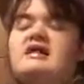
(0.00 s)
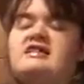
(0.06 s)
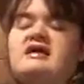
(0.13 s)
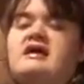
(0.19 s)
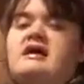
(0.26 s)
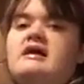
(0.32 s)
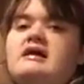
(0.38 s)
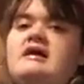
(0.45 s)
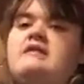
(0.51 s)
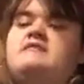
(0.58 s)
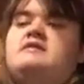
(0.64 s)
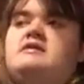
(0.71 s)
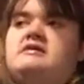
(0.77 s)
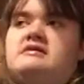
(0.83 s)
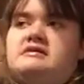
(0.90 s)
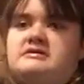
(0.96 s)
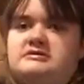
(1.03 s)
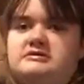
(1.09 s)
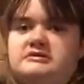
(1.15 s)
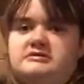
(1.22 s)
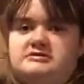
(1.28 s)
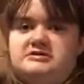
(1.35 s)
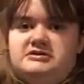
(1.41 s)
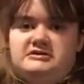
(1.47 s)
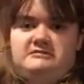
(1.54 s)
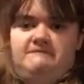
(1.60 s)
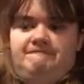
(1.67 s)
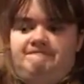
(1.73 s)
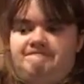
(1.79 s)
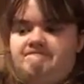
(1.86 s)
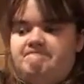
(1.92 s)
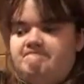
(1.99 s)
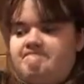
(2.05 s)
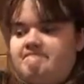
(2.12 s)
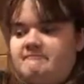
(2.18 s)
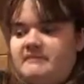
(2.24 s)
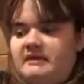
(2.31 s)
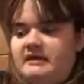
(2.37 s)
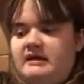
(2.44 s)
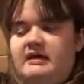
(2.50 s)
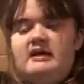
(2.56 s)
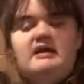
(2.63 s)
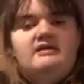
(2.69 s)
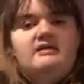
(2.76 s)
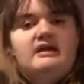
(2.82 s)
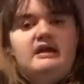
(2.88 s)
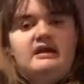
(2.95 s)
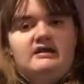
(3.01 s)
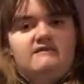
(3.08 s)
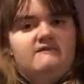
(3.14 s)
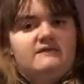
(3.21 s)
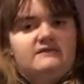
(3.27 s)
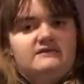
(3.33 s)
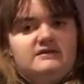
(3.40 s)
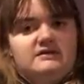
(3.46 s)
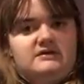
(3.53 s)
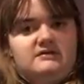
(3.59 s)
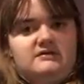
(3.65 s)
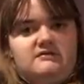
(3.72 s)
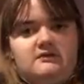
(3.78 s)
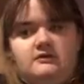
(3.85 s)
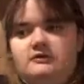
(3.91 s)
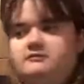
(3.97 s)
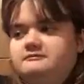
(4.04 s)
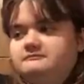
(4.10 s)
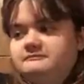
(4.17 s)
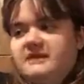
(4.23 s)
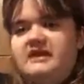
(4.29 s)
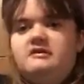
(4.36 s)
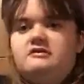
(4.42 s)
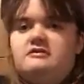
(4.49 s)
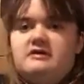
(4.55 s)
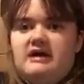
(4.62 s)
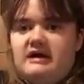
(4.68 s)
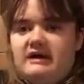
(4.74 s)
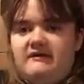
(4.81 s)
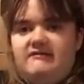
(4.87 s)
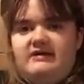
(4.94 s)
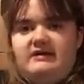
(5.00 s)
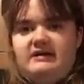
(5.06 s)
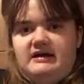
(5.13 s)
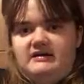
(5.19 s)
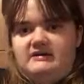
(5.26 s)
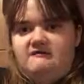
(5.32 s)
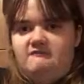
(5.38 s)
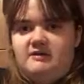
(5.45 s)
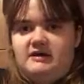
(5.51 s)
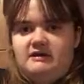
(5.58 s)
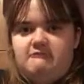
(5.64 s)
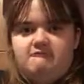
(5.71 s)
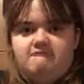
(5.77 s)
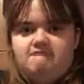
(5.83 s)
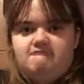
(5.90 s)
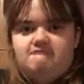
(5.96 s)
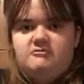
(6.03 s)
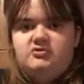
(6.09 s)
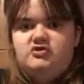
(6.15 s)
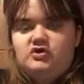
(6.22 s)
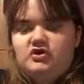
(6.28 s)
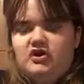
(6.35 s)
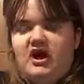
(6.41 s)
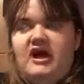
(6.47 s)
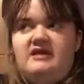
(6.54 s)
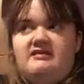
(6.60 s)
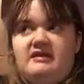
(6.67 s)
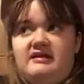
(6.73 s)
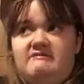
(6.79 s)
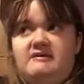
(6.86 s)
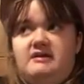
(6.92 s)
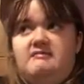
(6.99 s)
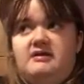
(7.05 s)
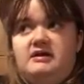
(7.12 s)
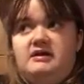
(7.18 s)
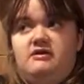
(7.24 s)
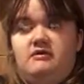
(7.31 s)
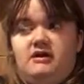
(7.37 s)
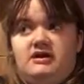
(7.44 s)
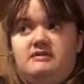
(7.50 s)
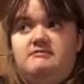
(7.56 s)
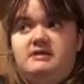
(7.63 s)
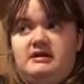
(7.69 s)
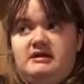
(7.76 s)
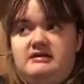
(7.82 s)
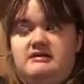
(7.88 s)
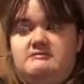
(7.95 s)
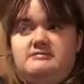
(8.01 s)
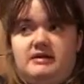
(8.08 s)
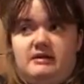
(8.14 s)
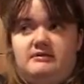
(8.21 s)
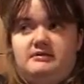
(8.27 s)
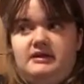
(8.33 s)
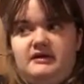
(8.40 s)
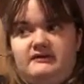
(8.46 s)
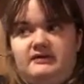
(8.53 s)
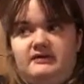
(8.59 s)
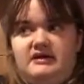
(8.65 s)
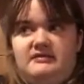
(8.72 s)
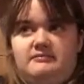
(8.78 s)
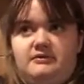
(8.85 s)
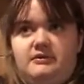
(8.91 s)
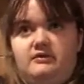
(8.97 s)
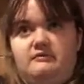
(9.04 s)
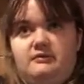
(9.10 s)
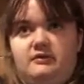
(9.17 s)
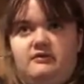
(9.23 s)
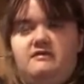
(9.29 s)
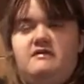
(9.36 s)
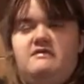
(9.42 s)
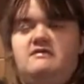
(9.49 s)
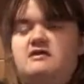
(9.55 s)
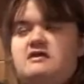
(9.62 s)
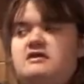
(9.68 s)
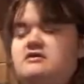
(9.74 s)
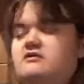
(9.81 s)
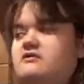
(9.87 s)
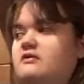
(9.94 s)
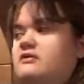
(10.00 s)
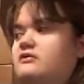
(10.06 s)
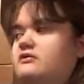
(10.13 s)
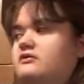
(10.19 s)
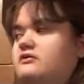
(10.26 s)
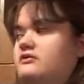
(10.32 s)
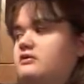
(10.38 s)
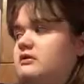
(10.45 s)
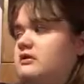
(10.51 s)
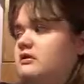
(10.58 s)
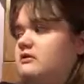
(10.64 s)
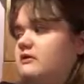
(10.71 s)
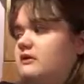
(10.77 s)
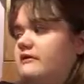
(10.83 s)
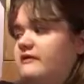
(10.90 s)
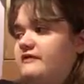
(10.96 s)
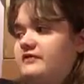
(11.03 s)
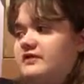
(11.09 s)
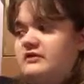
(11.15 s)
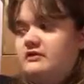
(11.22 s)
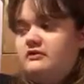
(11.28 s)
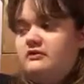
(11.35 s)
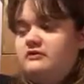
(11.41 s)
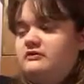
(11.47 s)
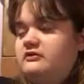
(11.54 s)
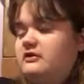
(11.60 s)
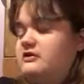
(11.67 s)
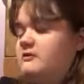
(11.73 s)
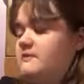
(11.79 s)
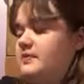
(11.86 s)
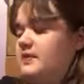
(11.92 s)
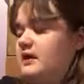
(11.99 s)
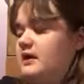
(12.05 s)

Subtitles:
Then I came to the conclusion that I am 15 years old and do not have that kind of money. Sure, I save my money quite a bit and probably have a lot more than most 15-year-olds do.